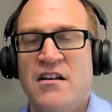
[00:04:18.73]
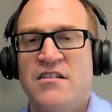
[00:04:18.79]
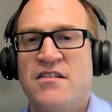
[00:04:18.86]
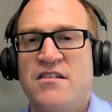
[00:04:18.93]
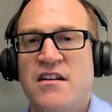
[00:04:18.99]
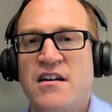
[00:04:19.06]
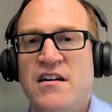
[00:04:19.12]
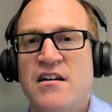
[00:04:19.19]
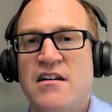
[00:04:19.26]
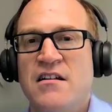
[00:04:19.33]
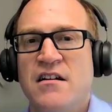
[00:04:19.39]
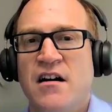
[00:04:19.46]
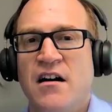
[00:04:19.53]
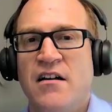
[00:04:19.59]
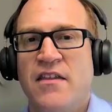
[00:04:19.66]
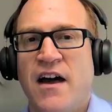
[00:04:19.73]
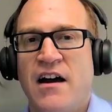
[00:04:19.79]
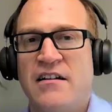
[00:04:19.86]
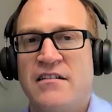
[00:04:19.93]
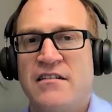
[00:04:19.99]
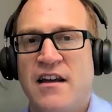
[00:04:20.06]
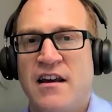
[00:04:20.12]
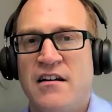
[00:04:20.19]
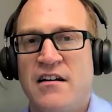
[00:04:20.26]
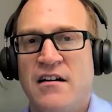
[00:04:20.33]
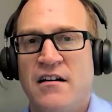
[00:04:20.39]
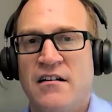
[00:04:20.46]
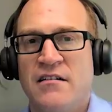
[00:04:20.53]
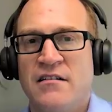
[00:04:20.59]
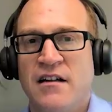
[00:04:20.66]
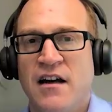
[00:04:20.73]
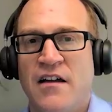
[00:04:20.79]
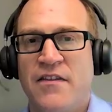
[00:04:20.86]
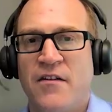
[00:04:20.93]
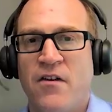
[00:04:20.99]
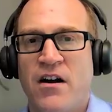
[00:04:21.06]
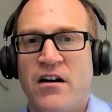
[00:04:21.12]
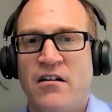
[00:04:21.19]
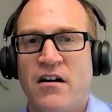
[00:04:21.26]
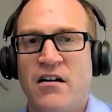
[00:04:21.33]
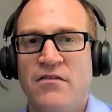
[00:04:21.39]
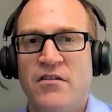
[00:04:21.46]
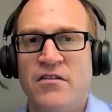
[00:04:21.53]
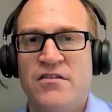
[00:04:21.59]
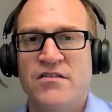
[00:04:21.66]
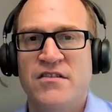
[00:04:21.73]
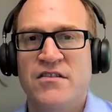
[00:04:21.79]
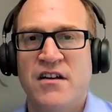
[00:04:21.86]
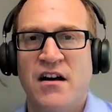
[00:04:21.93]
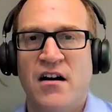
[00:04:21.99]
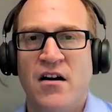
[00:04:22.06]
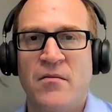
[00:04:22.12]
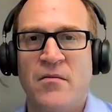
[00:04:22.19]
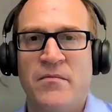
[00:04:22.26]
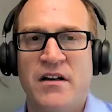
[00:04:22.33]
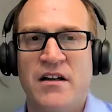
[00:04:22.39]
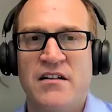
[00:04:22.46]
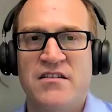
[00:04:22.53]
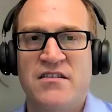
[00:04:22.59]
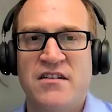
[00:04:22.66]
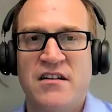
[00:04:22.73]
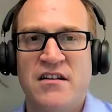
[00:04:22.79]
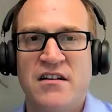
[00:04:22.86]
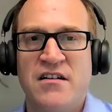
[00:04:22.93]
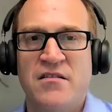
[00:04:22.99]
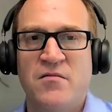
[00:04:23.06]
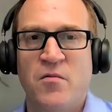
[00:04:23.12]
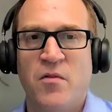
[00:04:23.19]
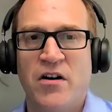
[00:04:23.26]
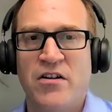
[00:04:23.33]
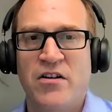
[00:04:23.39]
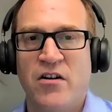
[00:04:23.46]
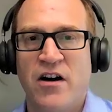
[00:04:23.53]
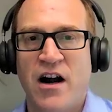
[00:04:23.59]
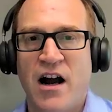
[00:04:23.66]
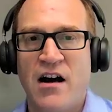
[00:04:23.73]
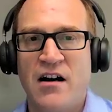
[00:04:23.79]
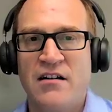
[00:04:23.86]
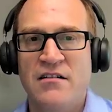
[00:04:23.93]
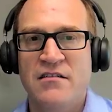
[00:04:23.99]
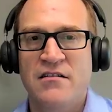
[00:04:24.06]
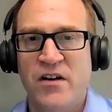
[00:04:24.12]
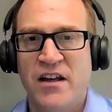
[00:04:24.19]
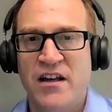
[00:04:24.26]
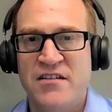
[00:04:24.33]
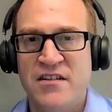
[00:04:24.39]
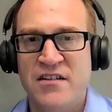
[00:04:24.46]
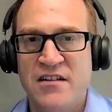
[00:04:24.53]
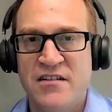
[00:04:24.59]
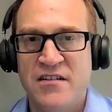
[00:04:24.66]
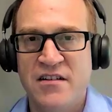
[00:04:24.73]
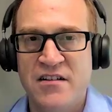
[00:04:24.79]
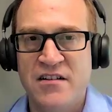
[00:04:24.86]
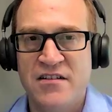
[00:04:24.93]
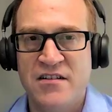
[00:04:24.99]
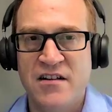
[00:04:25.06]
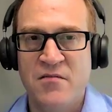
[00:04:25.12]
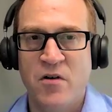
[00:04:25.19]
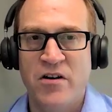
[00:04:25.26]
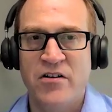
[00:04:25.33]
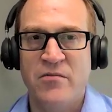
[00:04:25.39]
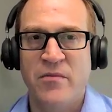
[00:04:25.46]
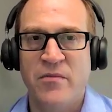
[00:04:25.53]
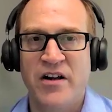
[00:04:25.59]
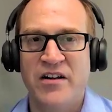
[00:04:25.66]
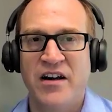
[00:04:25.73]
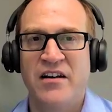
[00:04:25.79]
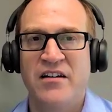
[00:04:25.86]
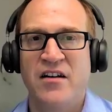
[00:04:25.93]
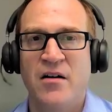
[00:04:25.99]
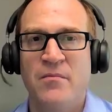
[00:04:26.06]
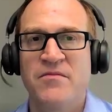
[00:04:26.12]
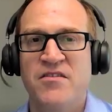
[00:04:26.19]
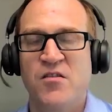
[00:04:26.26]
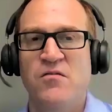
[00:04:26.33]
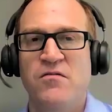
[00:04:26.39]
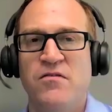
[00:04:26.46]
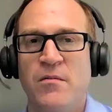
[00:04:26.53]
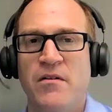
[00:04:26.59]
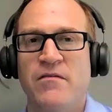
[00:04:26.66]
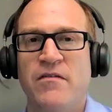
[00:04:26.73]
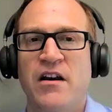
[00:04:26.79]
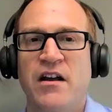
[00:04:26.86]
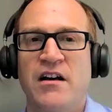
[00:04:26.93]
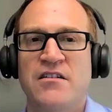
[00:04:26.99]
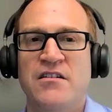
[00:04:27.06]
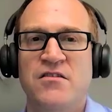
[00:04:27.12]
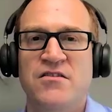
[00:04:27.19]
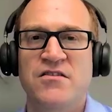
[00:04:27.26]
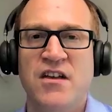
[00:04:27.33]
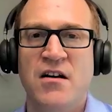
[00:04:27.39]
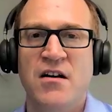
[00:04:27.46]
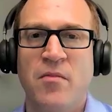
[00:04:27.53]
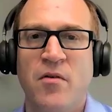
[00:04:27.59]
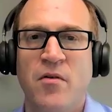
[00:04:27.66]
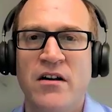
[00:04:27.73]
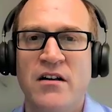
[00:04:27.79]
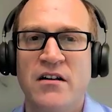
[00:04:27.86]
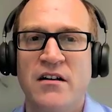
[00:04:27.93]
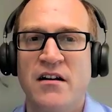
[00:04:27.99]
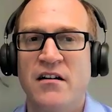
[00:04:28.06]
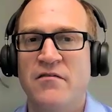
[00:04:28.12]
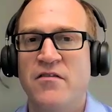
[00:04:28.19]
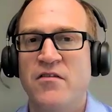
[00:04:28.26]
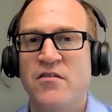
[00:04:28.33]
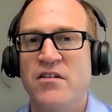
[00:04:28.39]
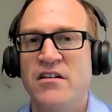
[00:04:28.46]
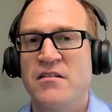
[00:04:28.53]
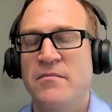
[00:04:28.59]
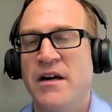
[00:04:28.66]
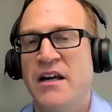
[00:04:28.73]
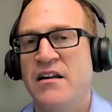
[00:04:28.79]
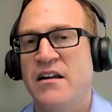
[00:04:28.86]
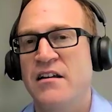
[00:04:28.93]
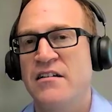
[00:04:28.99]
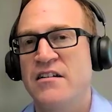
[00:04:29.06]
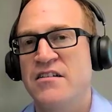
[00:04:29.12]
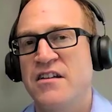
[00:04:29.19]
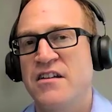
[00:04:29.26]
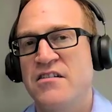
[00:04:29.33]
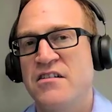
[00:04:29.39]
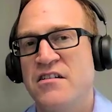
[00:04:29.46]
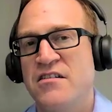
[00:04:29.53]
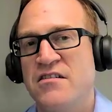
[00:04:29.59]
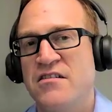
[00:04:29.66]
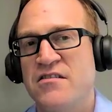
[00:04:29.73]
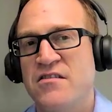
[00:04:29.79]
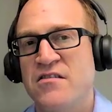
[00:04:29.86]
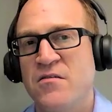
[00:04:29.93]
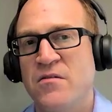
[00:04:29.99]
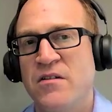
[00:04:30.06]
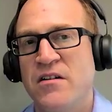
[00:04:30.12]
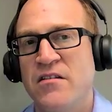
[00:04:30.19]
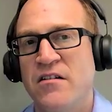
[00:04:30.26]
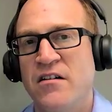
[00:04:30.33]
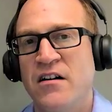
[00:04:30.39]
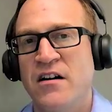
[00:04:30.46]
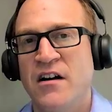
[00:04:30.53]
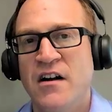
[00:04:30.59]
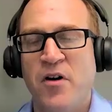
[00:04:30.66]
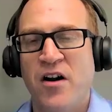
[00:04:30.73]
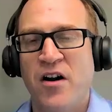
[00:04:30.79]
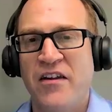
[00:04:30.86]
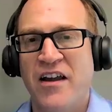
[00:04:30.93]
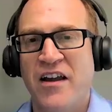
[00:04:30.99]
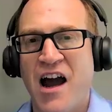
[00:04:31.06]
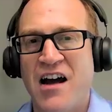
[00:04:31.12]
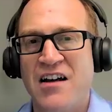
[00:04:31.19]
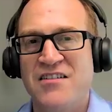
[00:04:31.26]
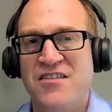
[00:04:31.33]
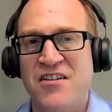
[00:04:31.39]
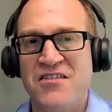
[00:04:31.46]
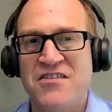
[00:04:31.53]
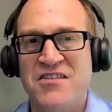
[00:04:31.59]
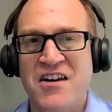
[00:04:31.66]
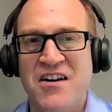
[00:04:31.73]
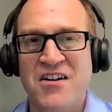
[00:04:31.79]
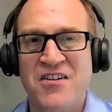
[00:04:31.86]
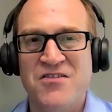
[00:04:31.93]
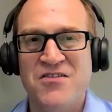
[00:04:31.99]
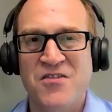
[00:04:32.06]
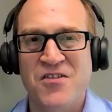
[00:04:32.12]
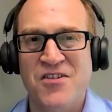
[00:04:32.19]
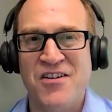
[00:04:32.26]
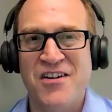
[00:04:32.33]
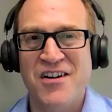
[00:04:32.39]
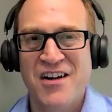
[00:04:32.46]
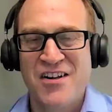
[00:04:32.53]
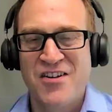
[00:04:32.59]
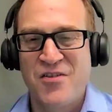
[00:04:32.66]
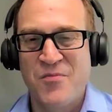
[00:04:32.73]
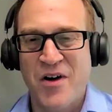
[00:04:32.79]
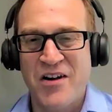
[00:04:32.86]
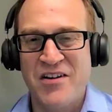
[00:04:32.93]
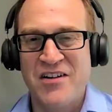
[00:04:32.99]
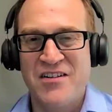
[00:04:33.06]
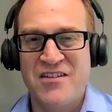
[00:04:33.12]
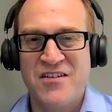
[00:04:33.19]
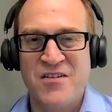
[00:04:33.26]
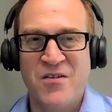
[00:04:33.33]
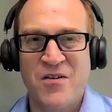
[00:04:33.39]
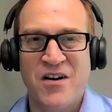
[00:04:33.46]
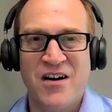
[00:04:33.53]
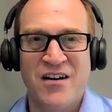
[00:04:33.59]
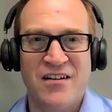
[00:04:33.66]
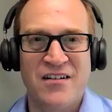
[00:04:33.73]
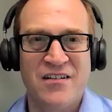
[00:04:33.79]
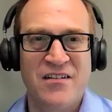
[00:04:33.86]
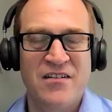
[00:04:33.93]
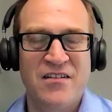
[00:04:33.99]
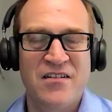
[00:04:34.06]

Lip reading: see that data at the right levels, and see where you're at. So it gets easy to see where you might end up to from a financial standpoint. And if you need to make decisions to either put on the gas on sales, or you might need to